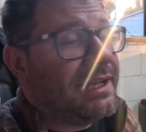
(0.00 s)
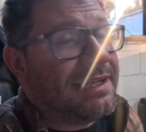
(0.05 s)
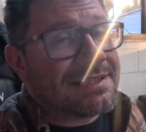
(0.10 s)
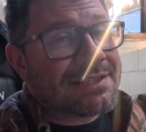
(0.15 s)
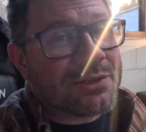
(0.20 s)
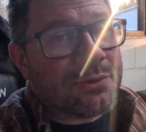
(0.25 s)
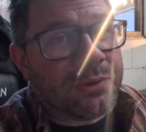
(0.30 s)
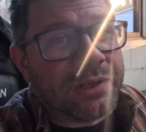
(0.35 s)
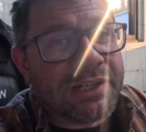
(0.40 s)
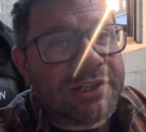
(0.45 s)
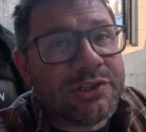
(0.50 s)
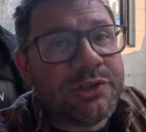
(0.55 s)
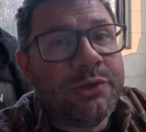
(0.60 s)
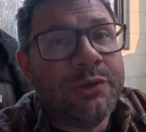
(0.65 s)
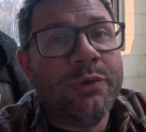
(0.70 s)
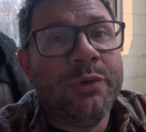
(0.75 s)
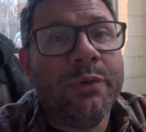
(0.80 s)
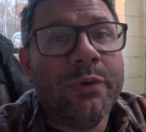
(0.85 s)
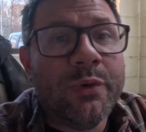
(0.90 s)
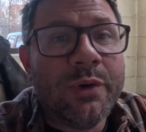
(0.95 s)
it's going
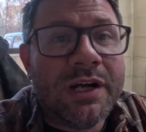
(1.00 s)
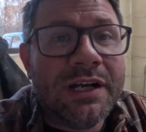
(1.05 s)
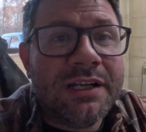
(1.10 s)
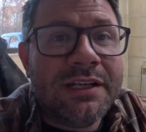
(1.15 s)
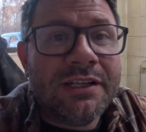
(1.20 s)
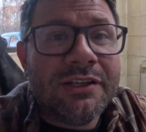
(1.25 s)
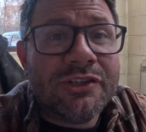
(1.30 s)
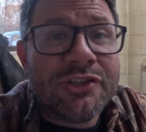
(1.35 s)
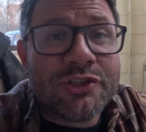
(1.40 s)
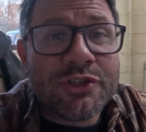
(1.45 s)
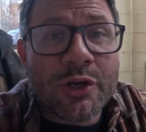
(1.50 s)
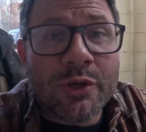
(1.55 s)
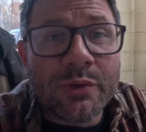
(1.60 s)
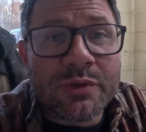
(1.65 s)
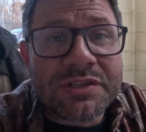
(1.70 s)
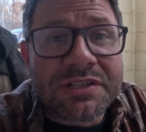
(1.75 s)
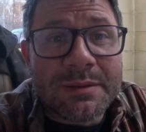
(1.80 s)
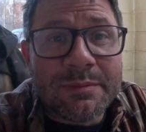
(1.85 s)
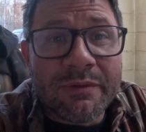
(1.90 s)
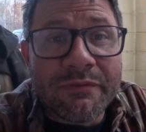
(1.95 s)
to show
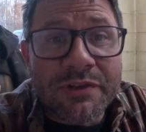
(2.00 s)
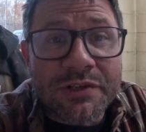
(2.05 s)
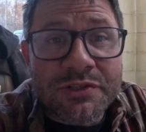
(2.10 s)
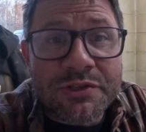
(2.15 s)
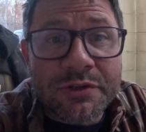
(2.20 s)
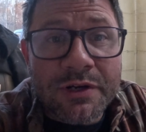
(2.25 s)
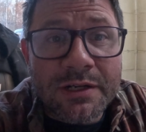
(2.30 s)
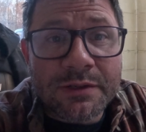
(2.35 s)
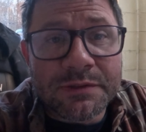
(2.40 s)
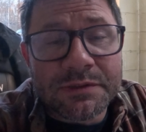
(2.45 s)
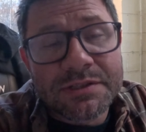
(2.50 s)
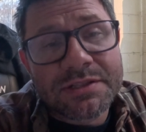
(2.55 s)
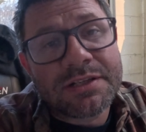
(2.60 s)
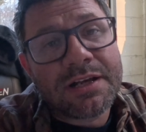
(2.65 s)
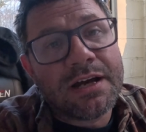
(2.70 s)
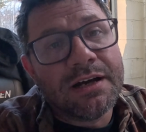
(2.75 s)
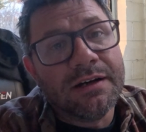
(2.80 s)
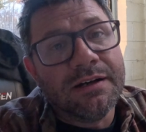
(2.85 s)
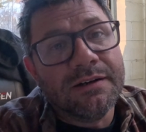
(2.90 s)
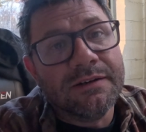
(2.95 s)
some of the struggles
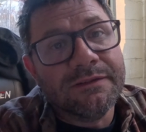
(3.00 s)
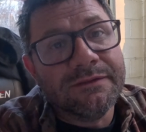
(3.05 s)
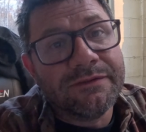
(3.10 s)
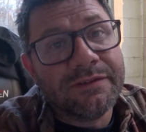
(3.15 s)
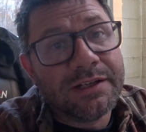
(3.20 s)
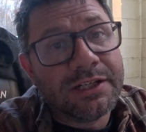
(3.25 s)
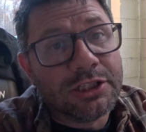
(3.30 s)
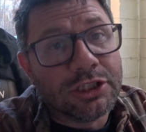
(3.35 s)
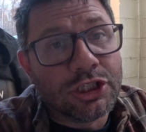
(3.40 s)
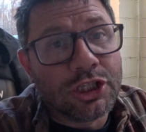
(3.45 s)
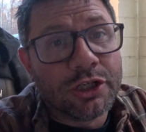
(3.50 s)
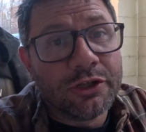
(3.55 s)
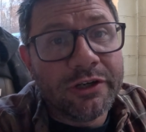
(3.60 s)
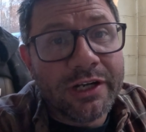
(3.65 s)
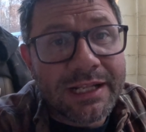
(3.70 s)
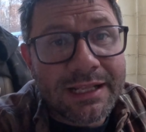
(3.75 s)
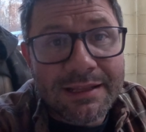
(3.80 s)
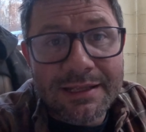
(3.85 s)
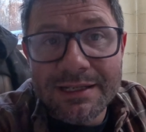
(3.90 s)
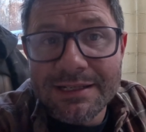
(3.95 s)
of
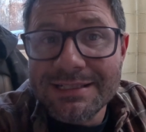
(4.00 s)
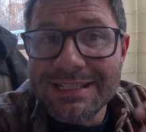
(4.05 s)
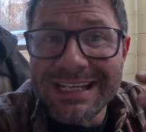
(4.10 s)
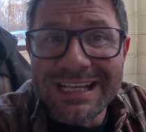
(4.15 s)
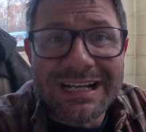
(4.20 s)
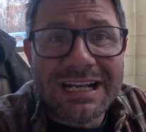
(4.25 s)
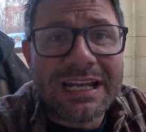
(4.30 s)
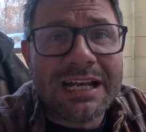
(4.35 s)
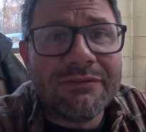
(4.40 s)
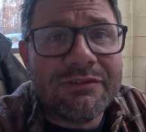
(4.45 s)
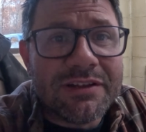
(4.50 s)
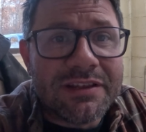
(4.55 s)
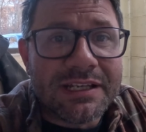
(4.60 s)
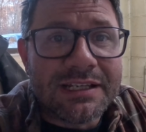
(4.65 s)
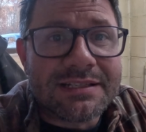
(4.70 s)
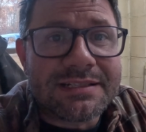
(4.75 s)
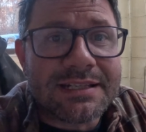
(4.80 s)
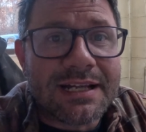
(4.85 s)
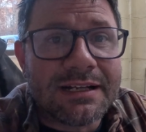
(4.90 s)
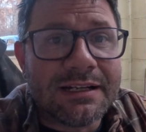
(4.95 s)
learning this, getting
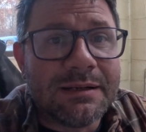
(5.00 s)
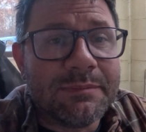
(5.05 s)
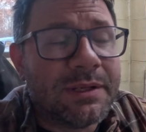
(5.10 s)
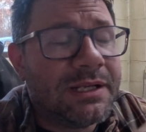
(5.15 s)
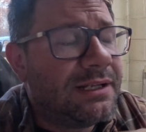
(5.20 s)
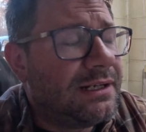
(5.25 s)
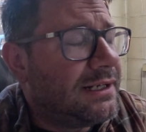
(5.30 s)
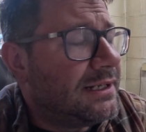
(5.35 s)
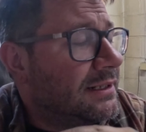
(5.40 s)
everything set up,